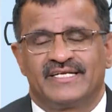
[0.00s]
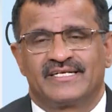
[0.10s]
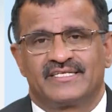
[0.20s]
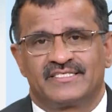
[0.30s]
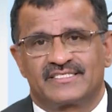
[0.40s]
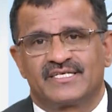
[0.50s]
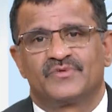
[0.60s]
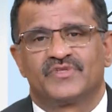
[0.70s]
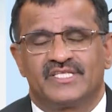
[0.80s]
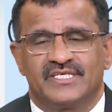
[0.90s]
registered
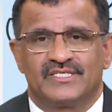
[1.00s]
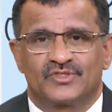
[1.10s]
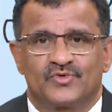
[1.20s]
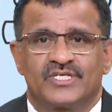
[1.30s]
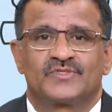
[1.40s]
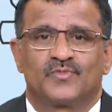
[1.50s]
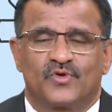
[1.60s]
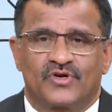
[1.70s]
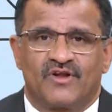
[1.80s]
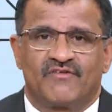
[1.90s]
with the students
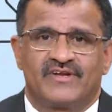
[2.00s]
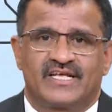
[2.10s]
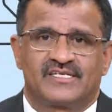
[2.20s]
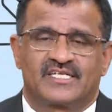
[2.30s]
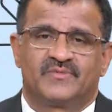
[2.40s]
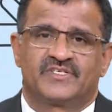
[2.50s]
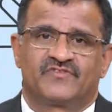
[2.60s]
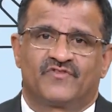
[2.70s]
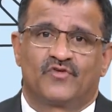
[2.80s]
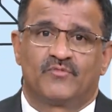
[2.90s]
portal of National
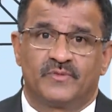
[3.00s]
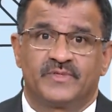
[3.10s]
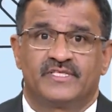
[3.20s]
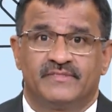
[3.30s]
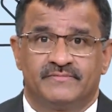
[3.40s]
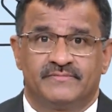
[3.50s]
Commission for Homeopathy.